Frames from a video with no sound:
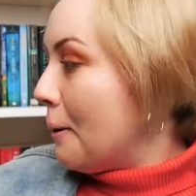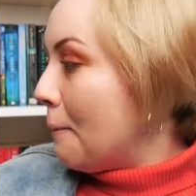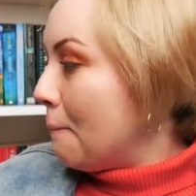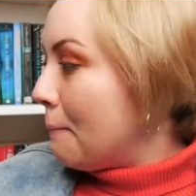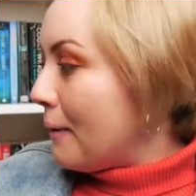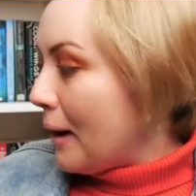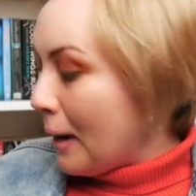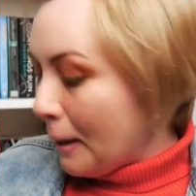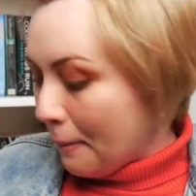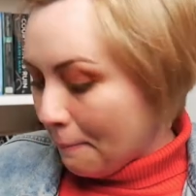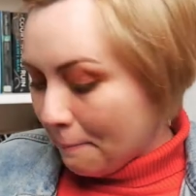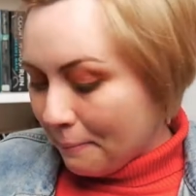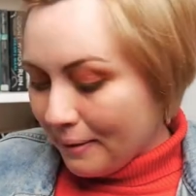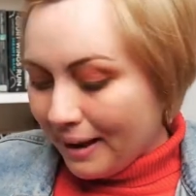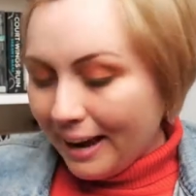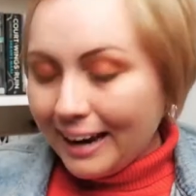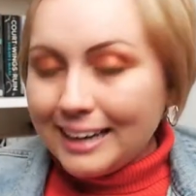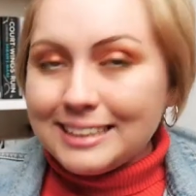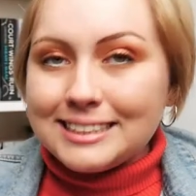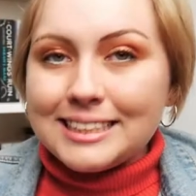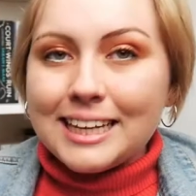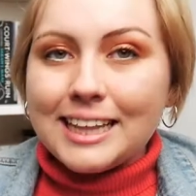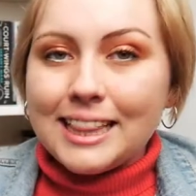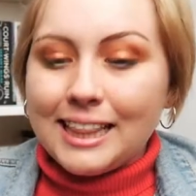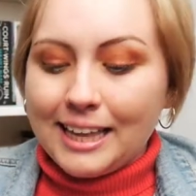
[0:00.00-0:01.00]
But back
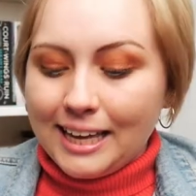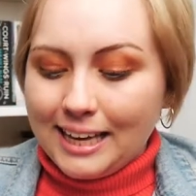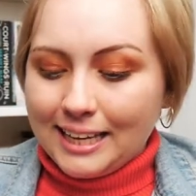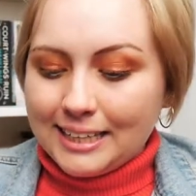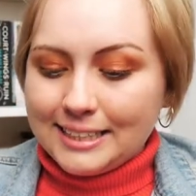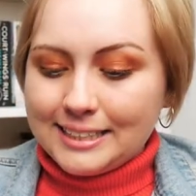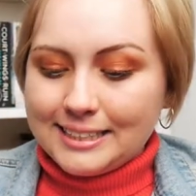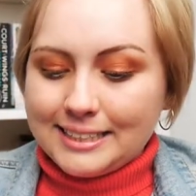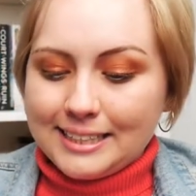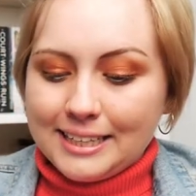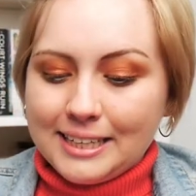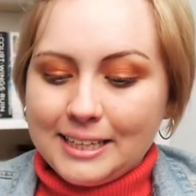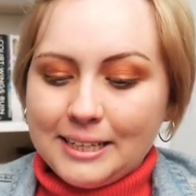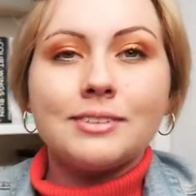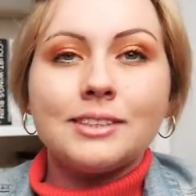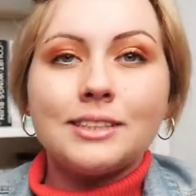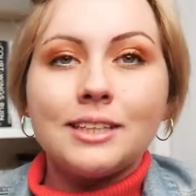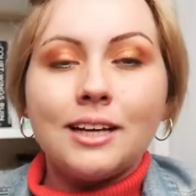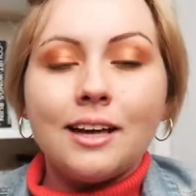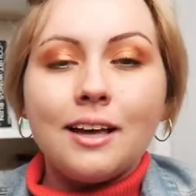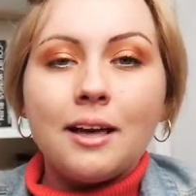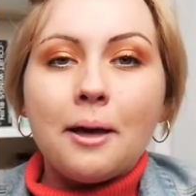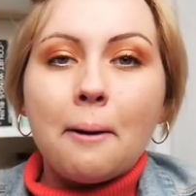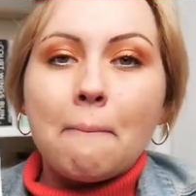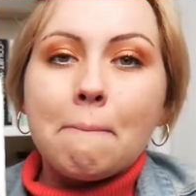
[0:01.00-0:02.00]
to this.
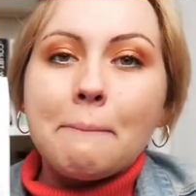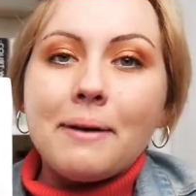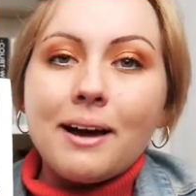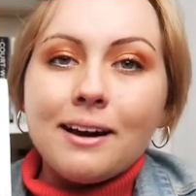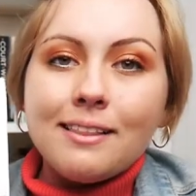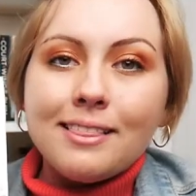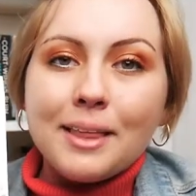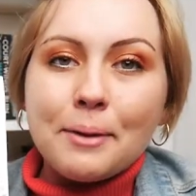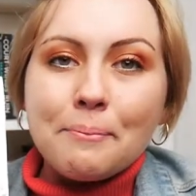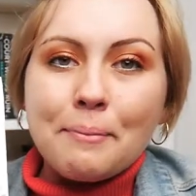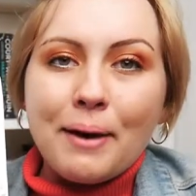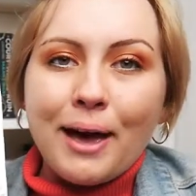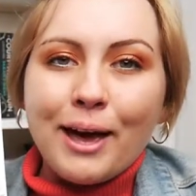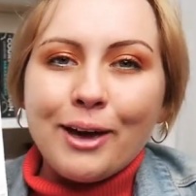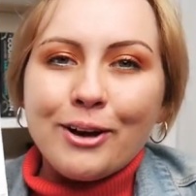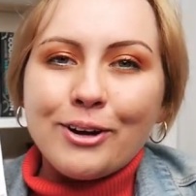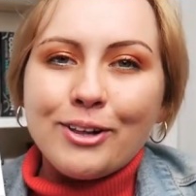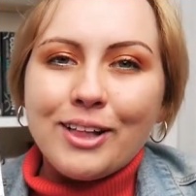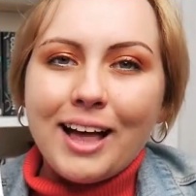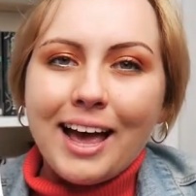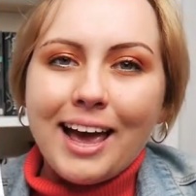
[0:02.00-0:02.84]
Monthly mail